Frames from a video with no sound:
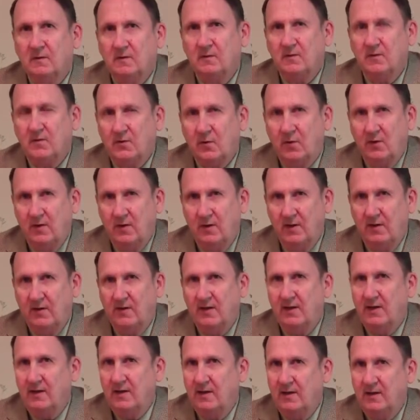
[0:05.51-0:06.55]
started
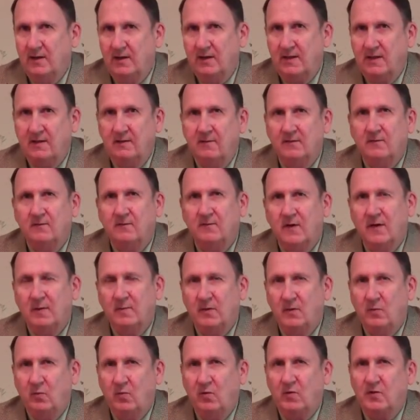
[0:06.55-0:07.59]
attending the
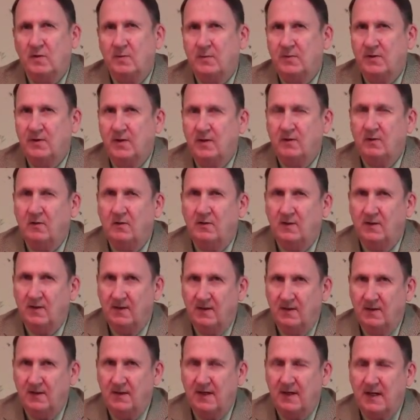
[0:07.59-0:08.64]
Family Worship Center in
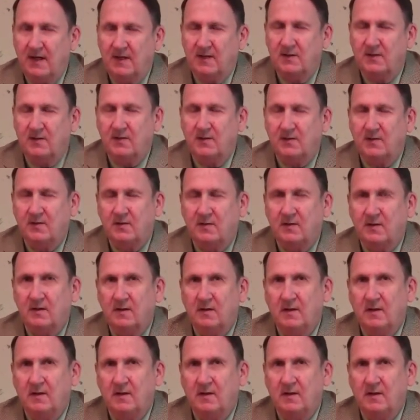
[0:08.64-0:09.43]
Denton, Texas.